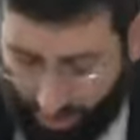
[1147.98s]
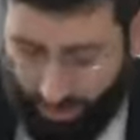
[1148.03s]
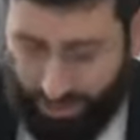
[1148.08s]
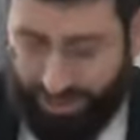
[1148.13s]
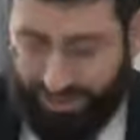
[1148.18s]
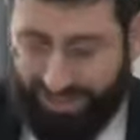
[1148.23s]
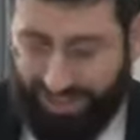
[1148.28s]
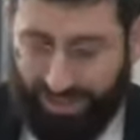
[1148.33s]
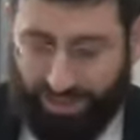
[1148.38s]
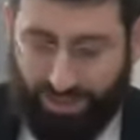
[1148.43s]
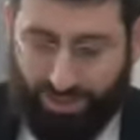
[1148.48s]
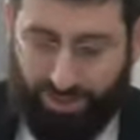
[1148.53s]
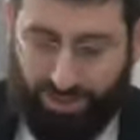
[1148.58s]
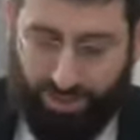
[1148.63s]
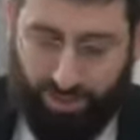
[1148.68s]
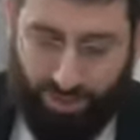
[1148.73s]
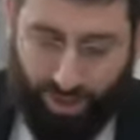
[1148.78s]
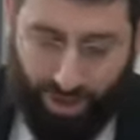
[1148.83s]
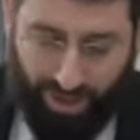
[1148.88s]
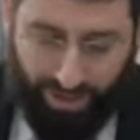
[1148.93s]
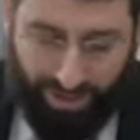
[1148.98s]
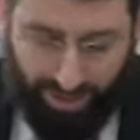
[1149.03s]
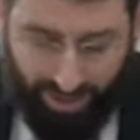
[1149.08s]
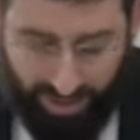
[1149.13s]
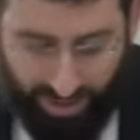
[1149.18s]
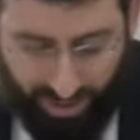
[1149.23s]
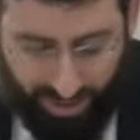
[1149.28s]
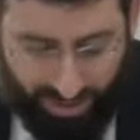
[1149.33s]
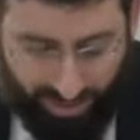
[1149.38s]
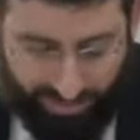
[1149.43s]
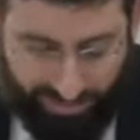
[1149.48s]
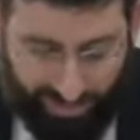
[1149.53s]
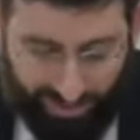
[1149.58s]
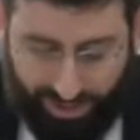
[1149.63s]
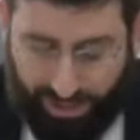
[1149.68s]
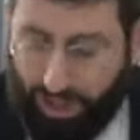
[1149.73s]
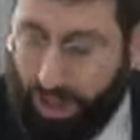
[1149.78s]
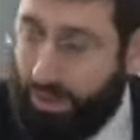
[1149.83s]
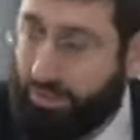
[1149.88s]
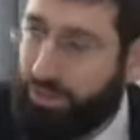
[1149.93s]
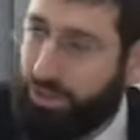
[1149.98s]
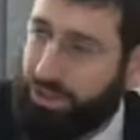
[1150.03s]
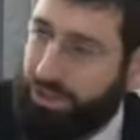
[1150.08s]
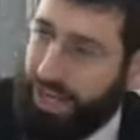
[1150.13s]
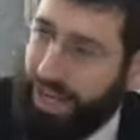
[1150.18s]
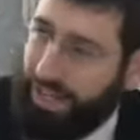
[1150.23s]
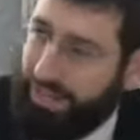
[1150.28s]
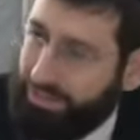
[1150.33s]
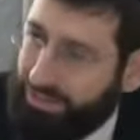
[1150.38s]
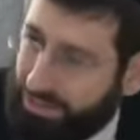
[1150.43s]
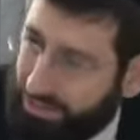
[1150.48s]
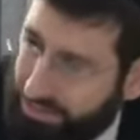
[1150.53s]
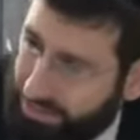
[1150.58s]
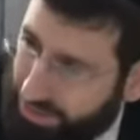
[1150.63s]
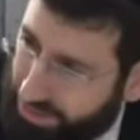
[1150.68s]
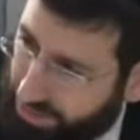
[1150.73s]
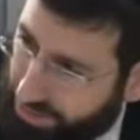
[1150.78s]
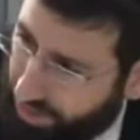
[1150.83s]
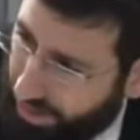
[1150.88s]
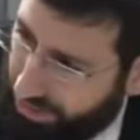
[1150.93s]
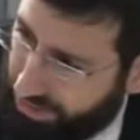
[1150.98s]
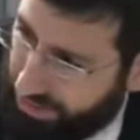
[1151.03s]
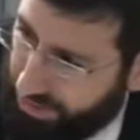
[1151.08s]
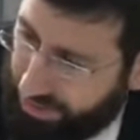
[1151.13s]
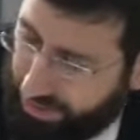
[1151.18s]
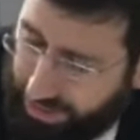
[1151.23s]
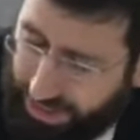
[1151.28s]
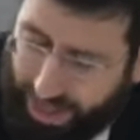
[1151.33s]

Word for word: I want to tell you two other very lumdisha answers to this question.